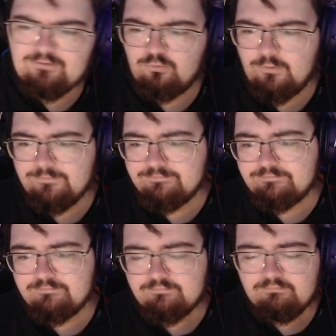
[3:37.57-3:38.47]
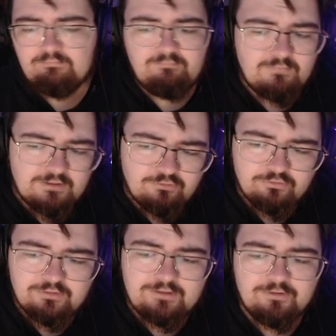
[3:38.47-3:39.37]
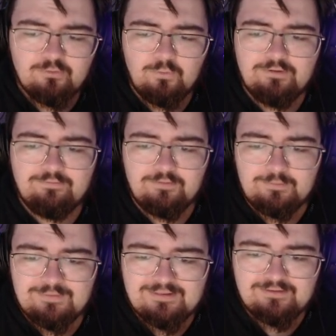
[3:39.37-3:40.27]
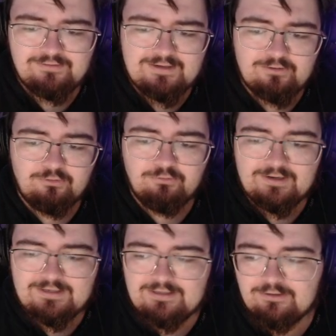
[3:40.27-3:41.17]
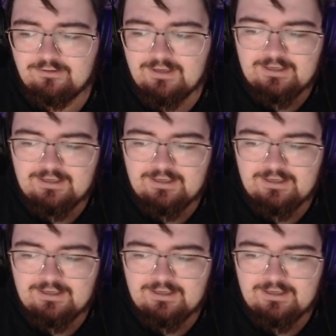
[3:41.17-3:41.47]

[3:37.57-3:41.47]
one. Just another one from this angle right here.